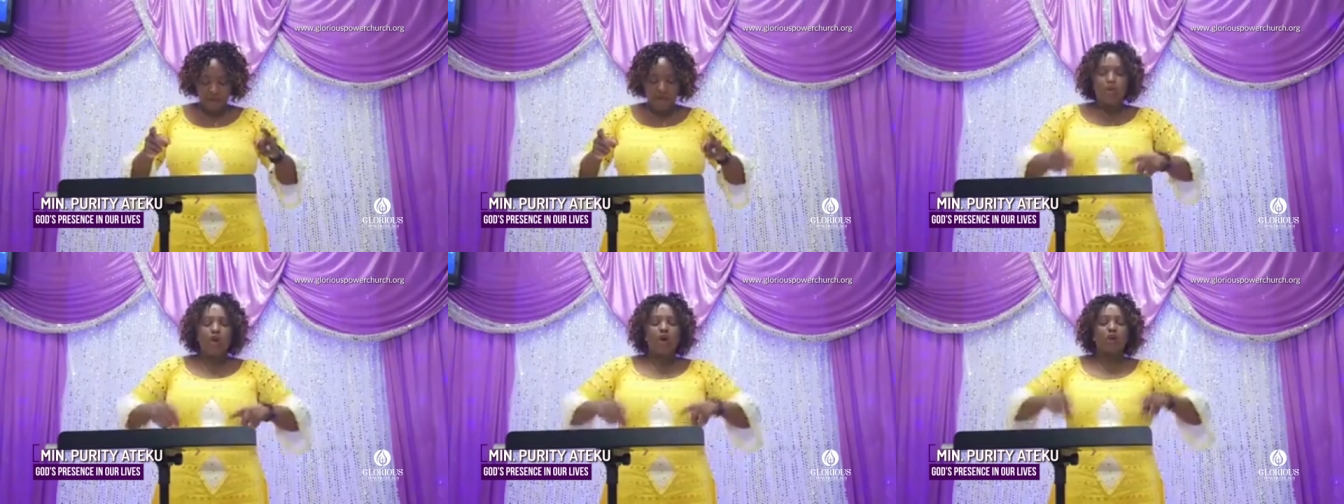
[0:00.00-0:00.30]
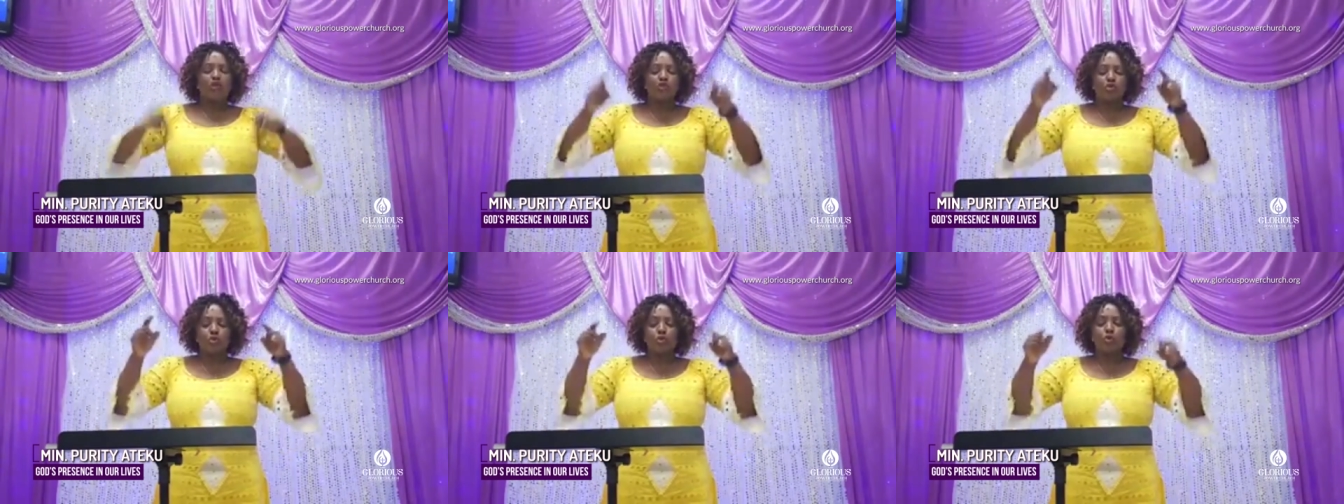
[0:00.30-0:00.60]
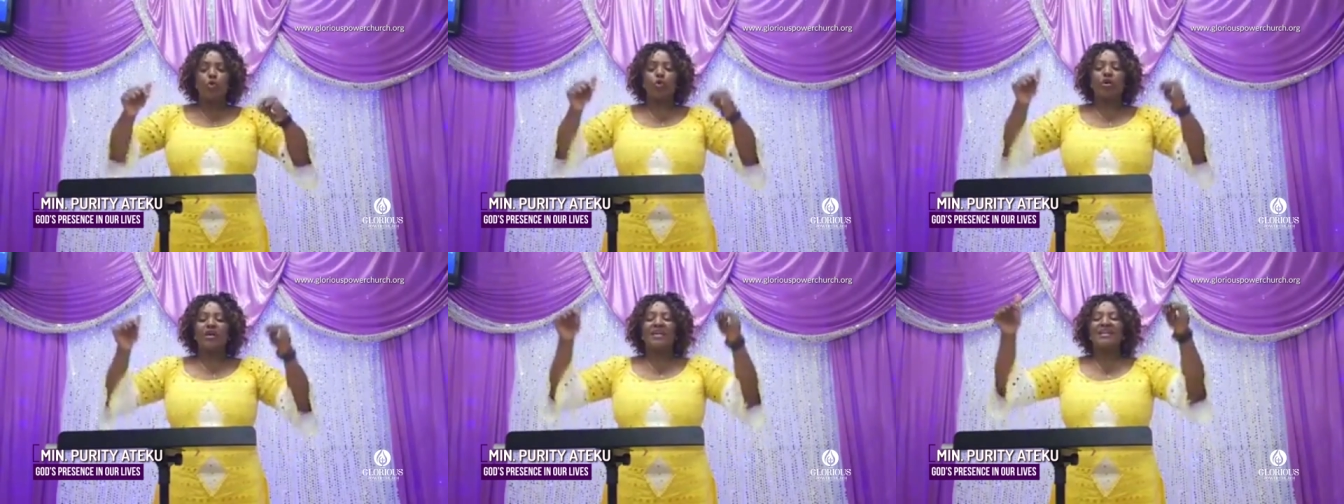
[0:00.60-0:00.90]
not to
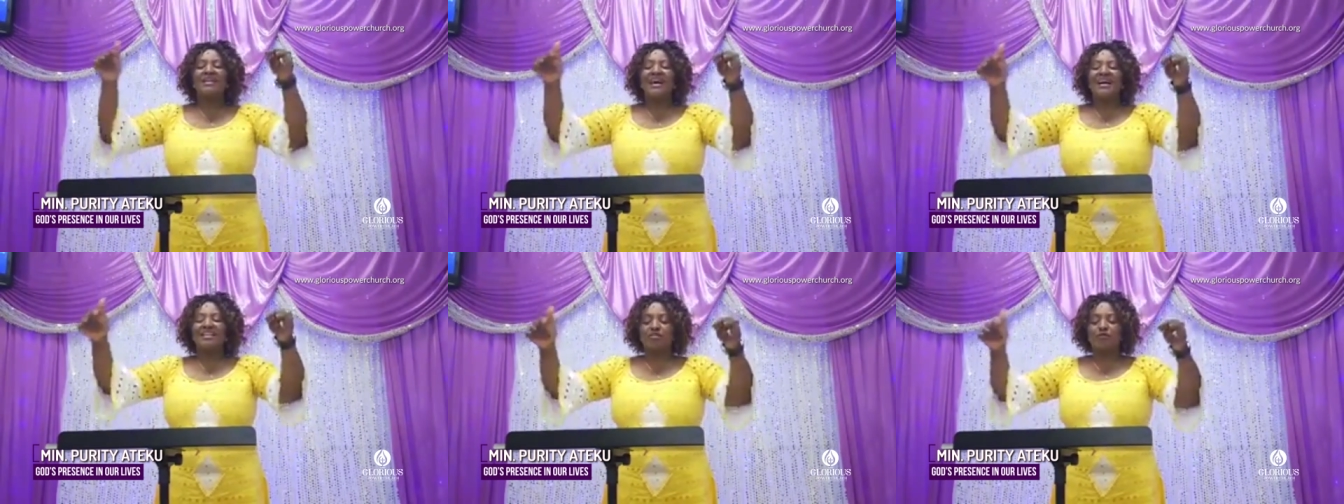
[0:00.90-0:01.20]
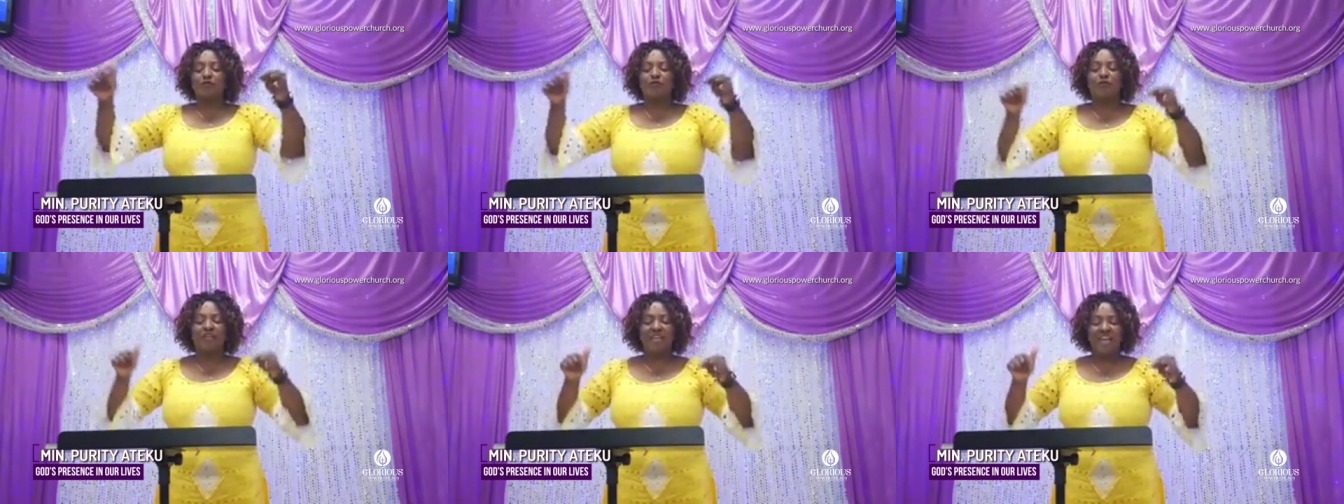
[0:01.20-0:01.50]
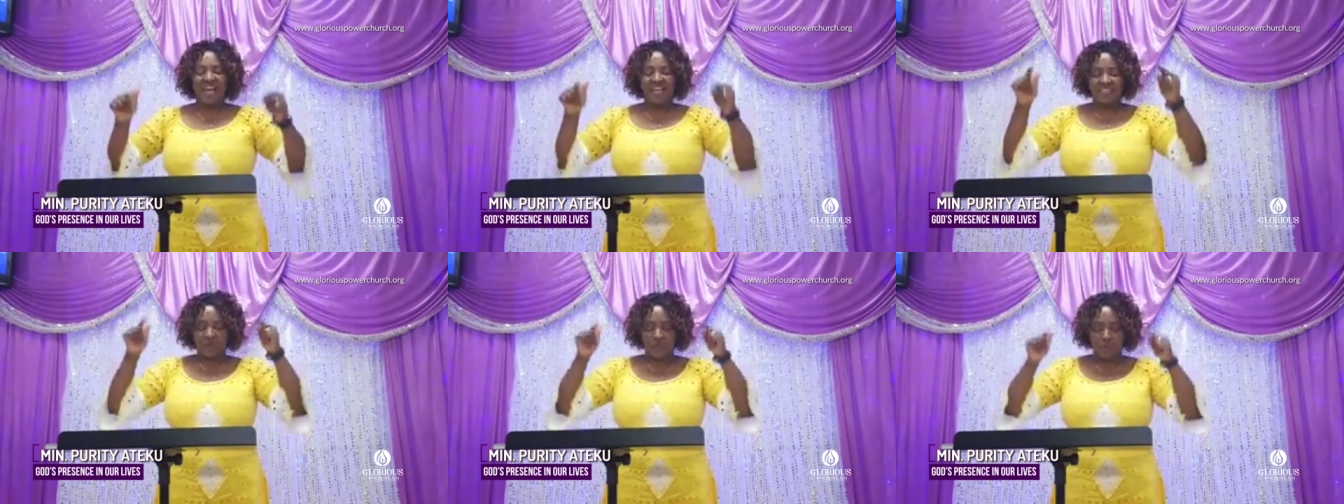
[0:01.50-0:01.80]
look
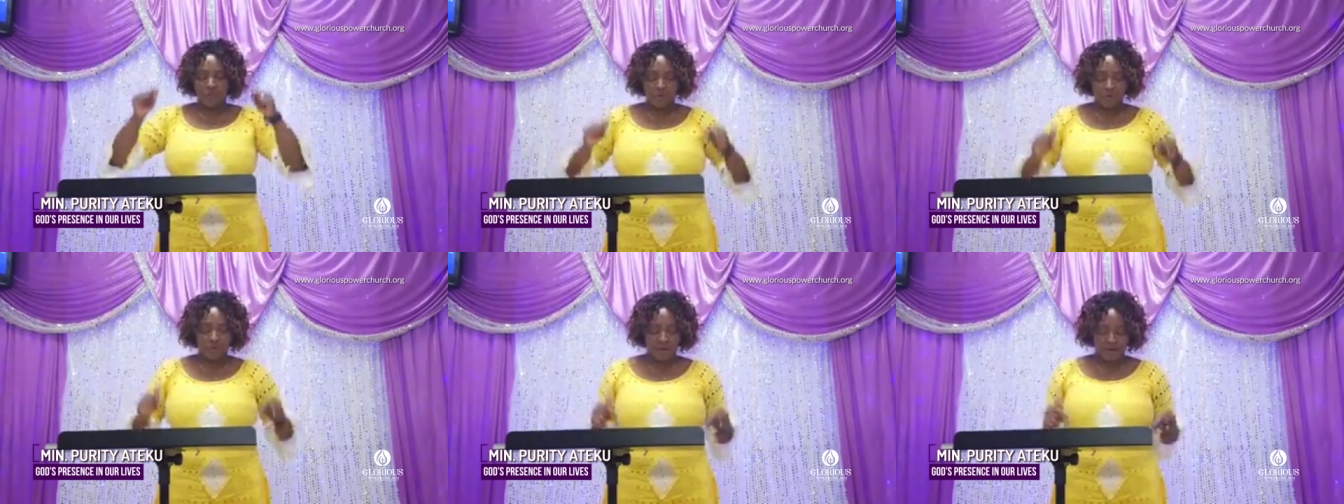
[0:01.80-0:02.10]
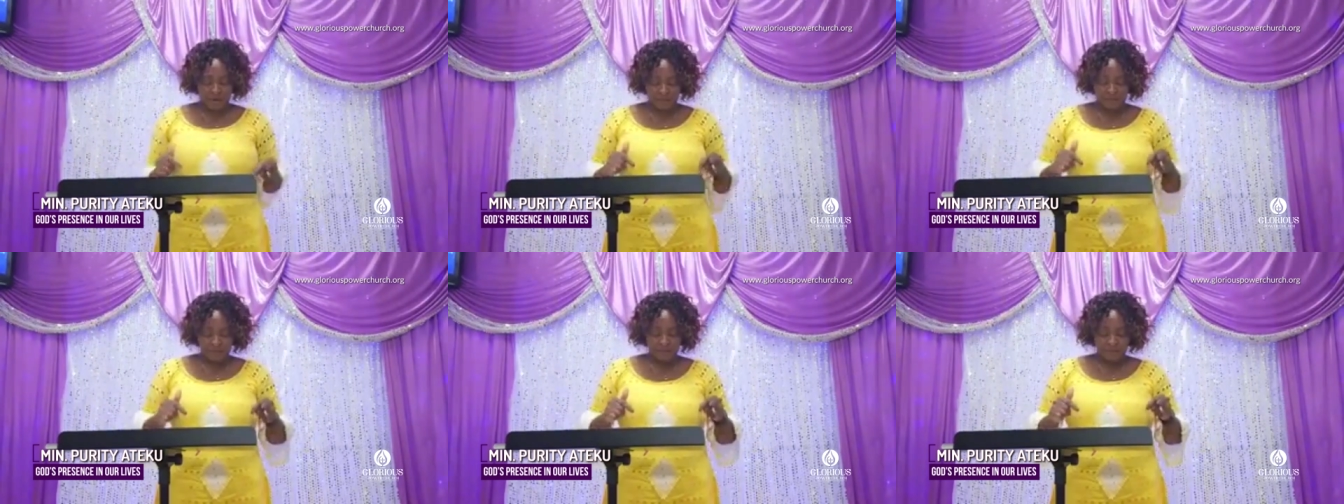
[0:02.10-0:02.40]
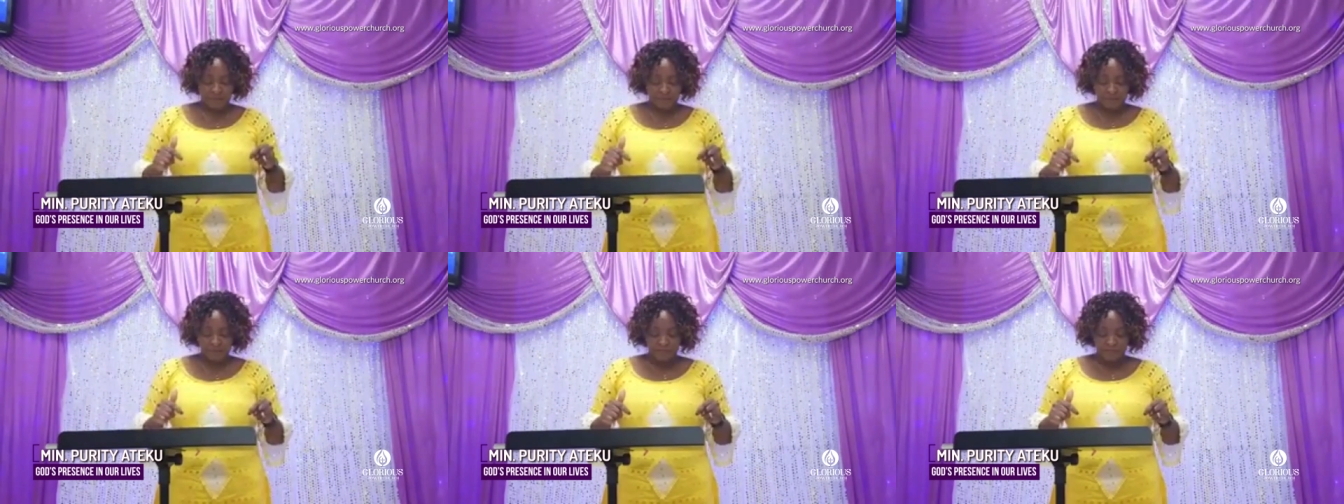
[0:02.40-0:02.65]
lustfully at a woman.